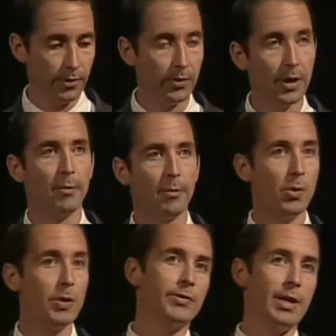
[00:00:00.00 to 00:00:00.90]
This is kind of a
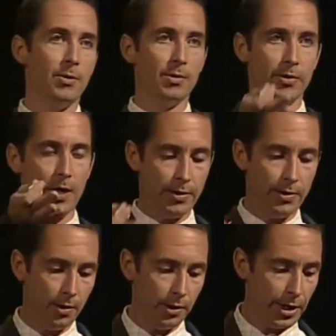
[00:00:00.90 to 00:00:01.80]
bonus demo. It's not
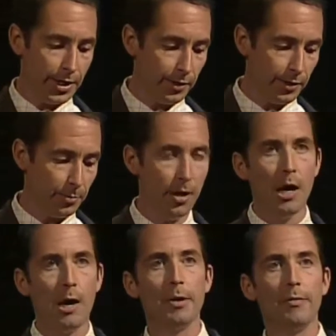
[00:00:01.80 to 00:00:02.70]
in your agendas. But
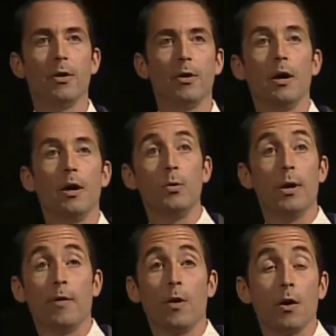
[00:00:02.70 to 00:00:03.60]
how many of
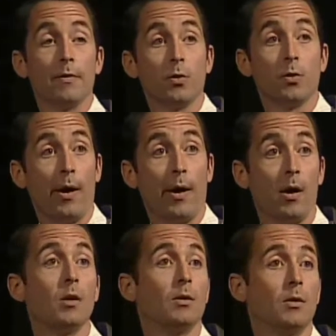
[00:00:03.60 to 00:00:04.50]
you have heard of Square?